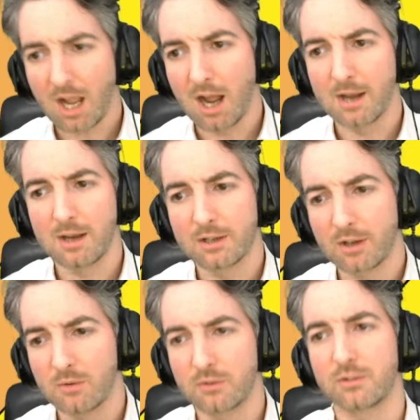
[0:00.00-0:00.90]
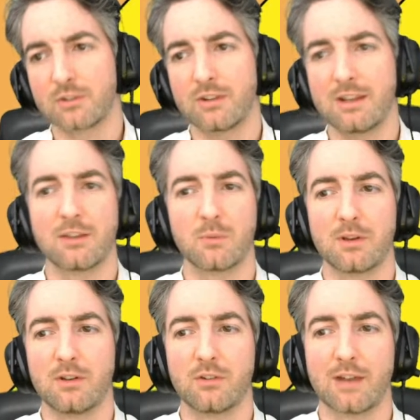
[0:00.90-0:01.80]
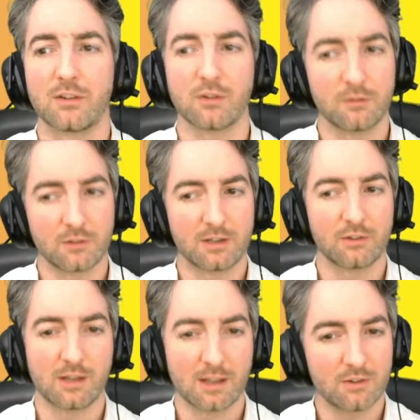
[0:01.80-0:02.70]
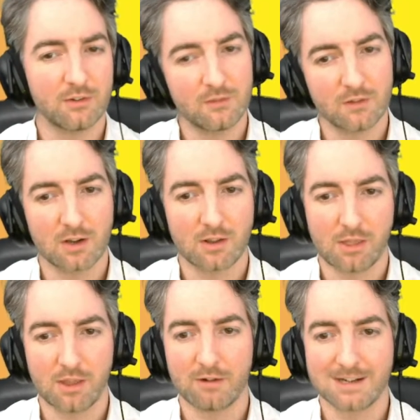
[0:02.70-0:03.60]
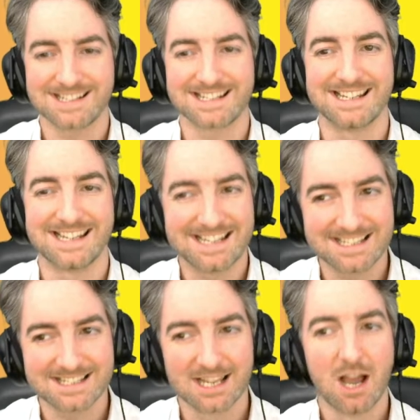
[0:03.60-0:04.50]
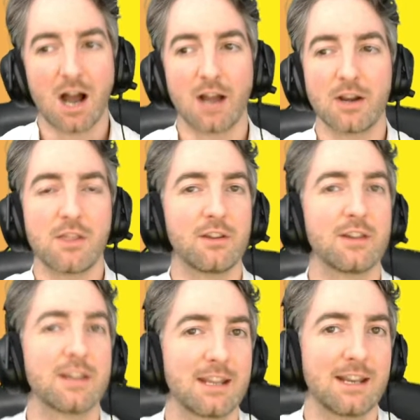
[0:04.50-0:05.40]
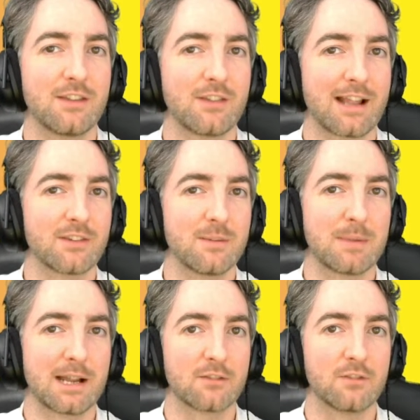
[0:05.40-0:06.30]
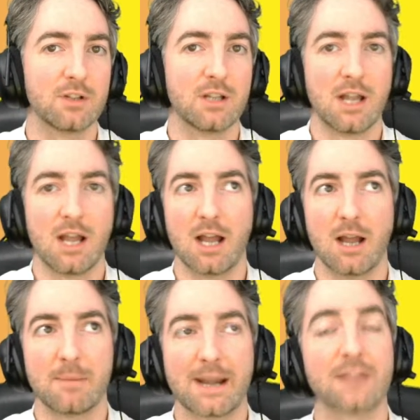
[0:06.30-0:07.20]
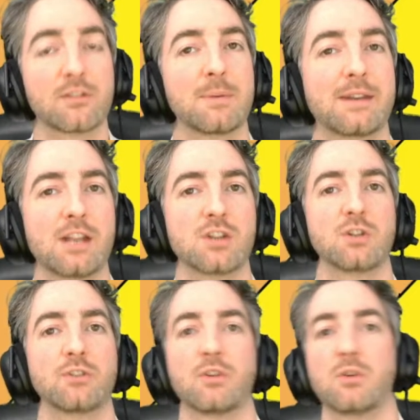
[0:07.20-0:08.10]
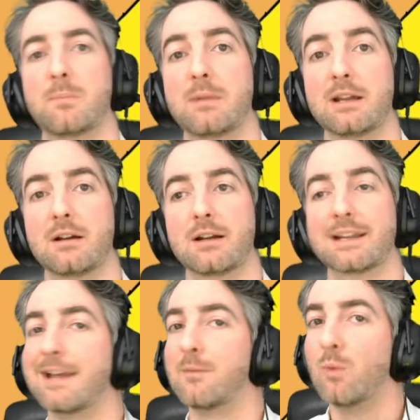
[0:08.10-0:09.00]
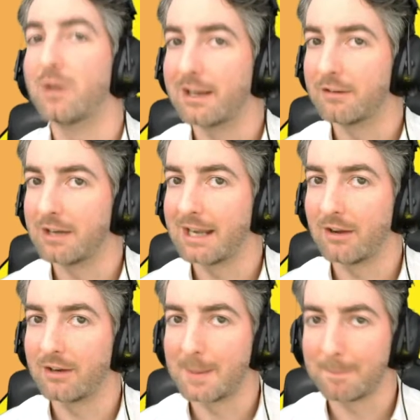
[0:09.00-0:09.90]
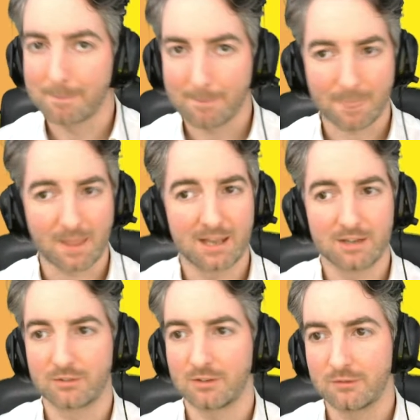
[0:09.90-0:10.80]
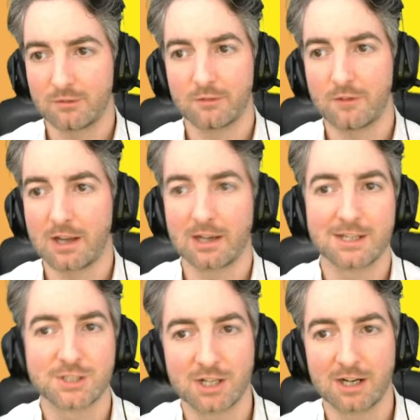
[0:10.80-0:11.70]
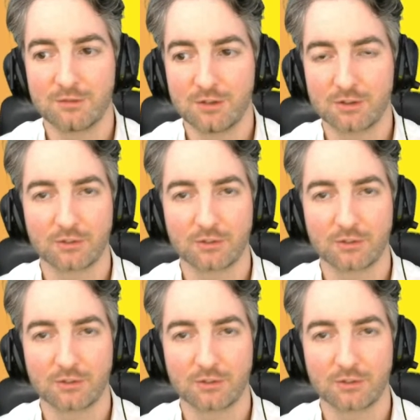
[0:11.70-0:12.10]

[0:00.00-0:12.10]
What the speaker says: I don't see this one used as often as the others, even though it theoretically is. I don't think it is as impactful, but it has the potential to be a game winner every now and then. And for a final legendary, if